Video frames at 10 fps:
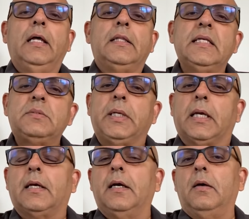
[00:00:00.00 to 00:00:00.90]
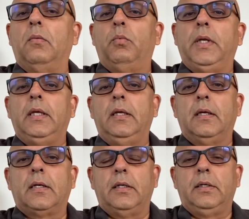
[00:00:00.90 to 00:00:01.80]
This week,
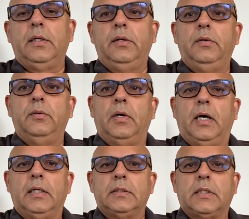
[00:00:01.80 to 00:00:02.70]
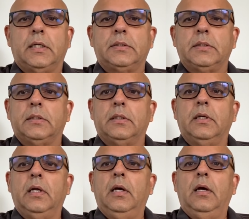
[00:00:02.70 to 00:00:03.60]
we continue our discussion